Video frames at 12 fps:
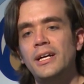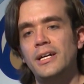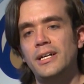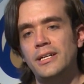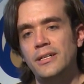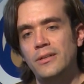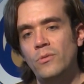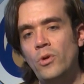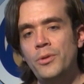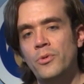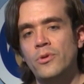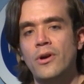uh,
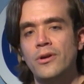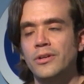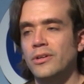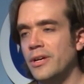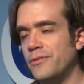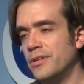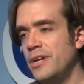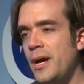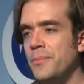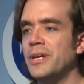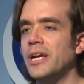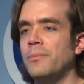one more article after
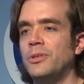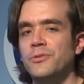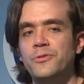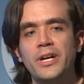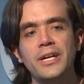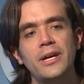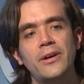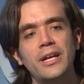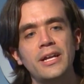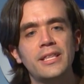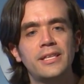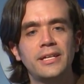not being able to find out
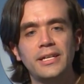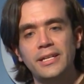anything.